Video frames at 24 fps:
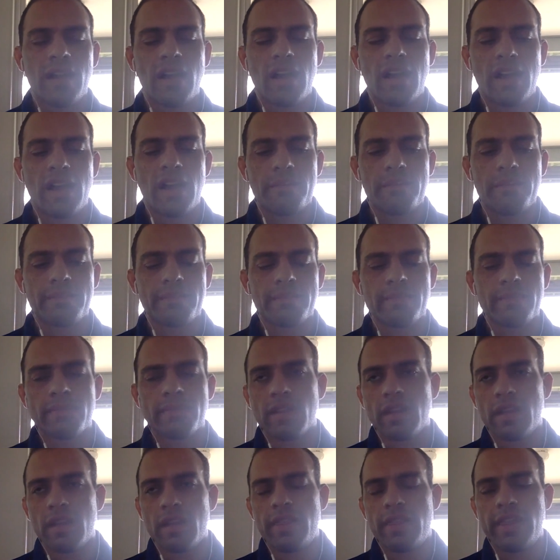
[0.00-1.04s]

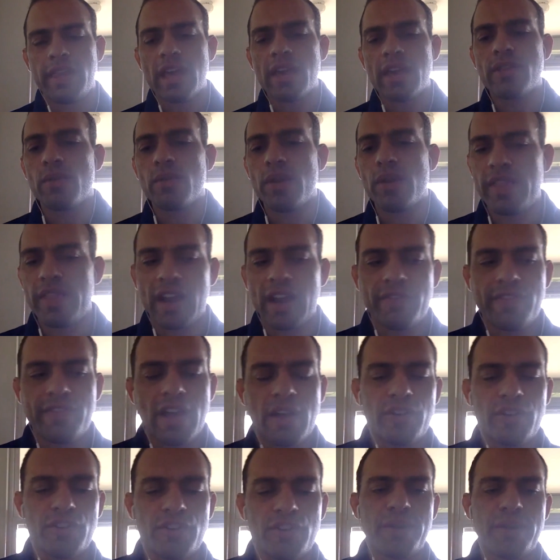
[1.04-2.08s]
The other one that I
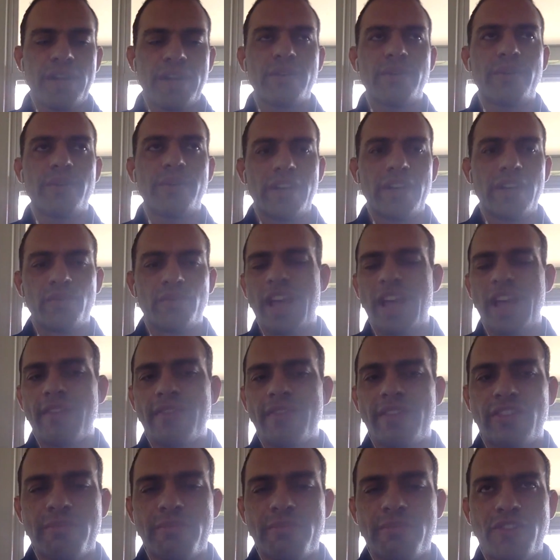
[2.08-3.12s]
thought was pretty cool is we have
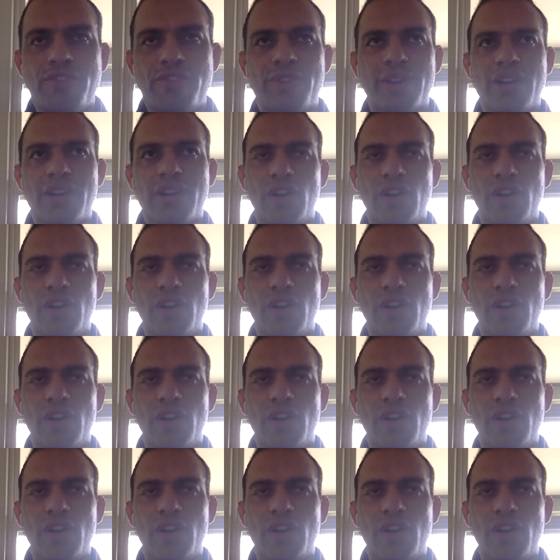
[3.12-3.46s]
this metric